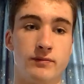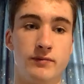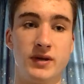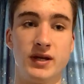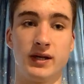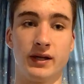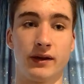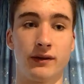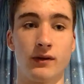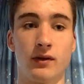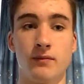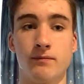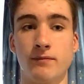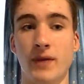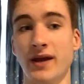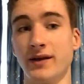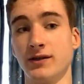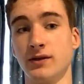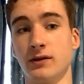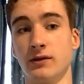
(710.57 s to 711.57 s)
meaning that
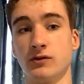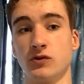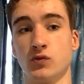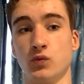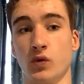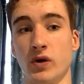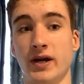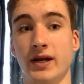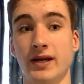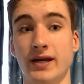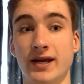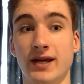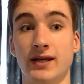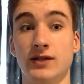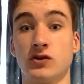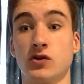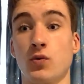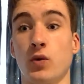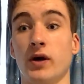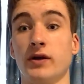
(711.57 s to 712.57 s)
maintenance really
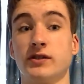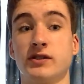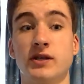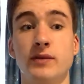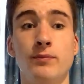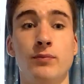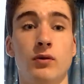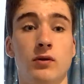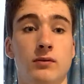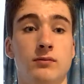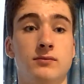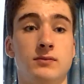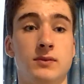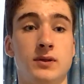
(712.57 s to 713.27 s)
is quite simple.